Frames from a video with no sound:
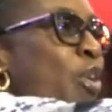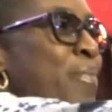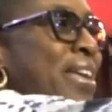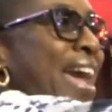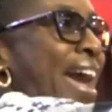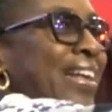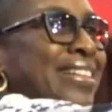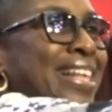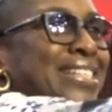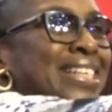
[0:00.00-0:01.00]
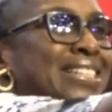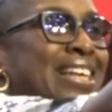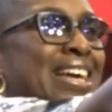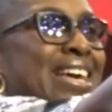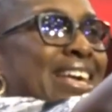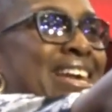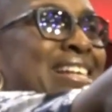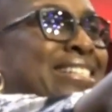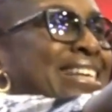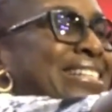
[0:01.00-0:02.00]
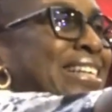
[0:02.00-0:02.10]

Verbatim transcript: from here? This is, it is